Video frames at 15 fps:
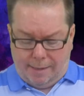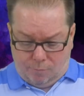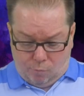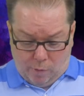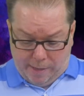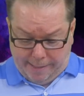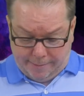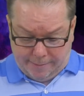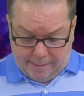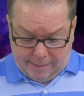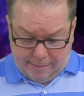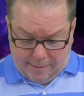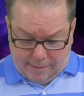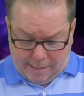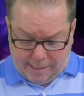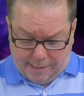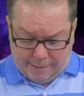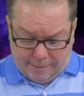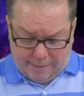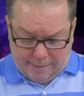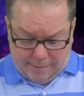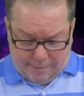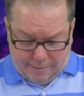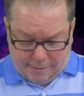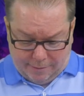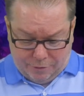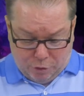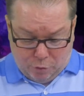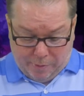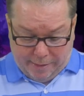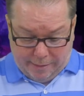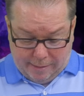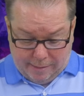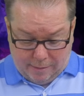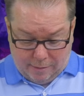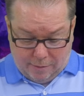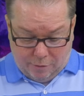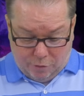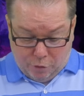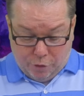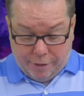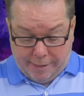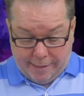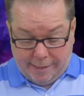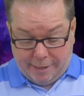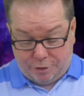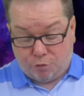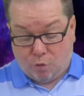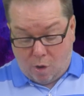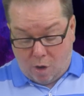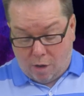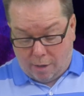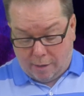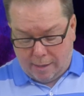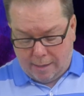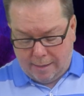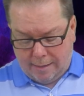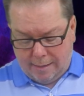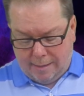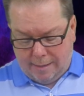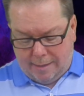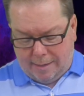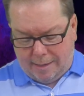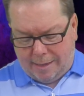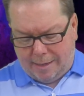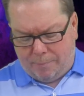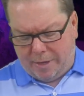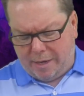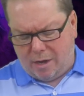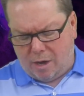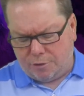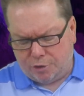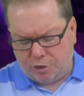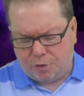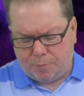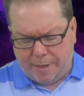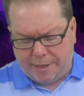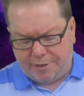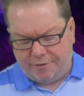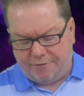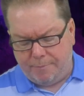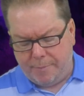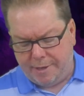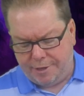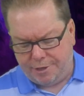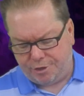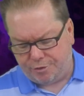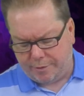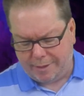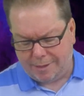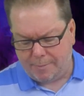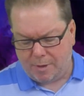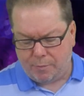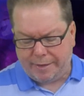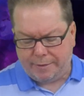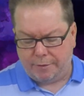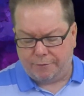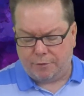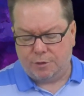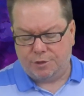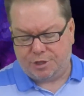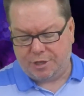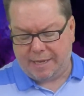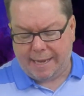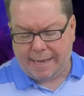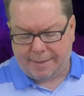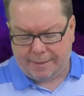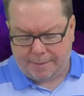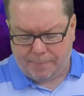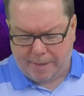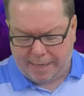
When uh, doing good is wrong. Uh, but it also speaks of ministry. Let me read the verse again that